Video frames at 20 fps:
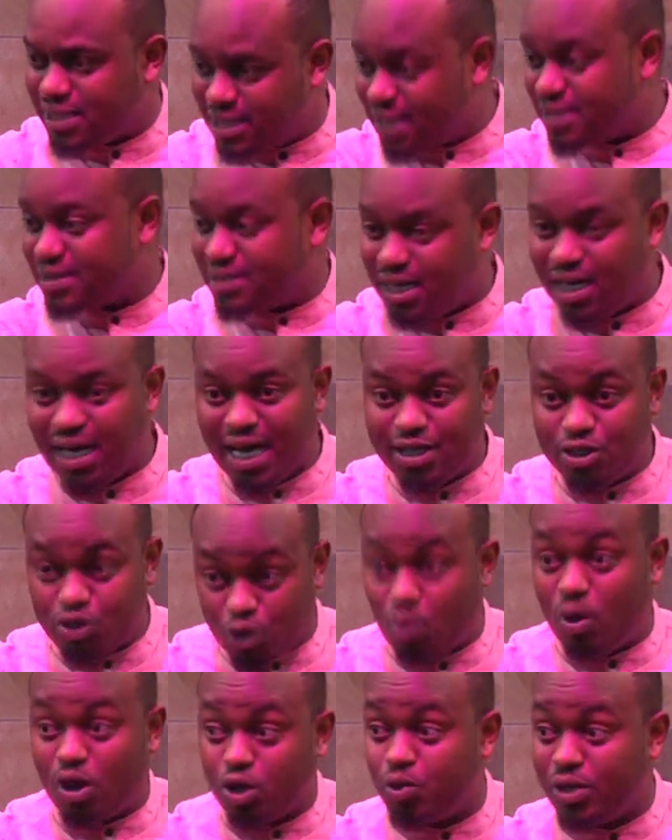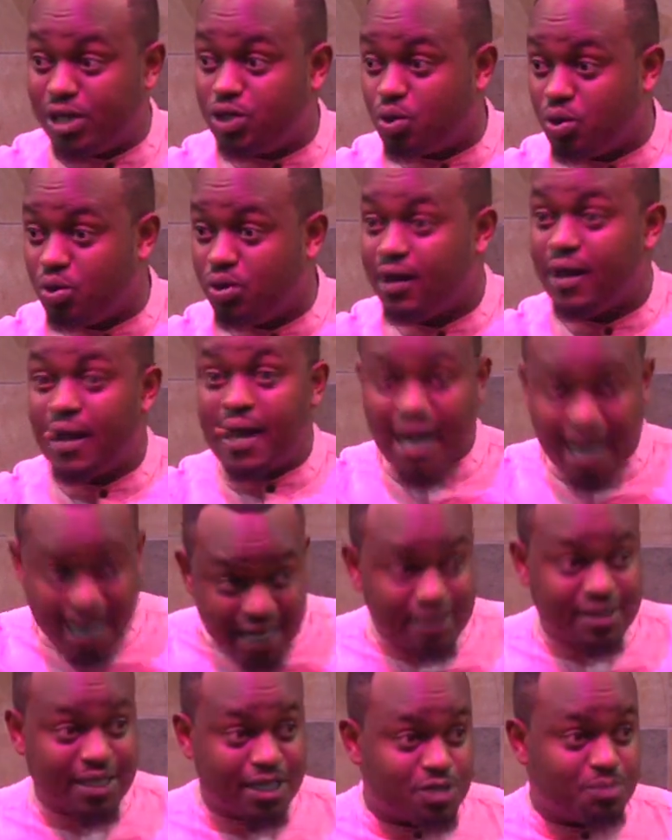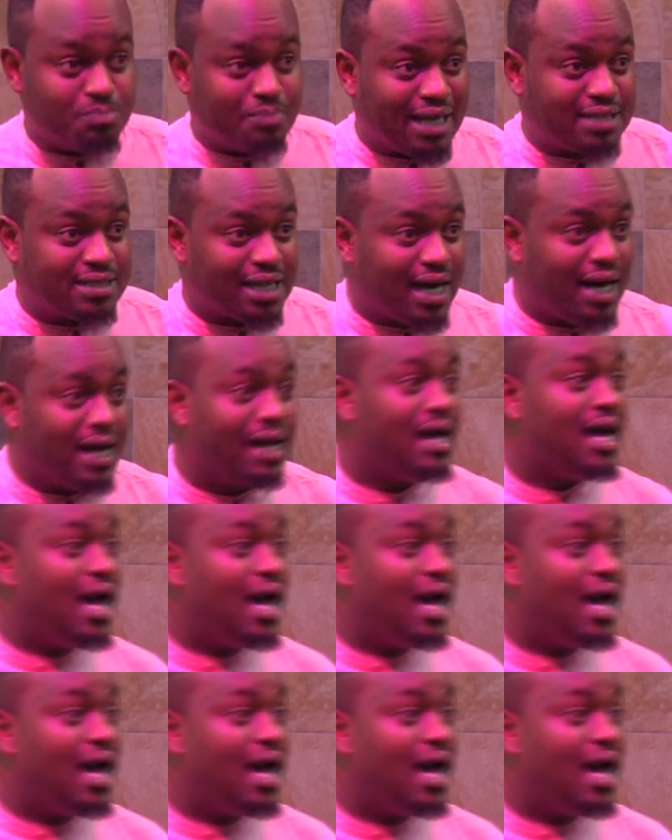It has delayed. So what do we do in this matter?